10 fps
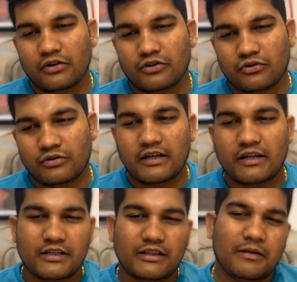So then
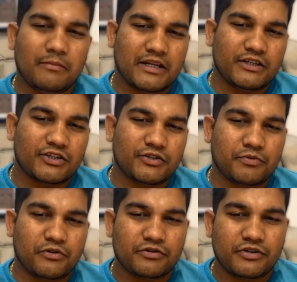he then marries,
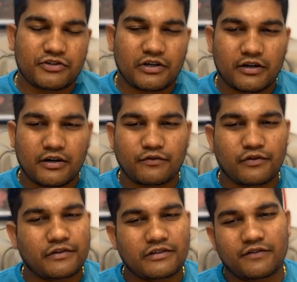produces children,
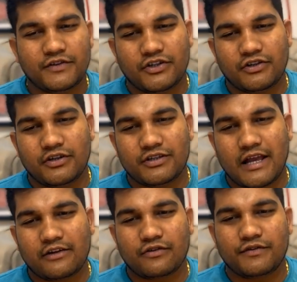fulfills the wishes and
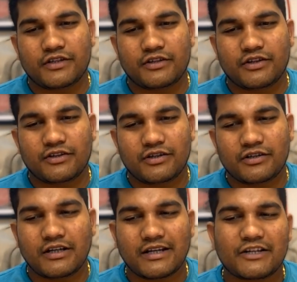desires of his
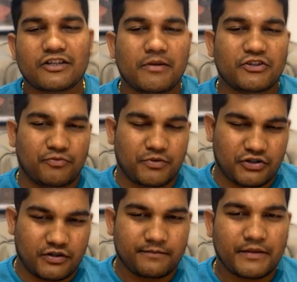ancestors and gets emancipation.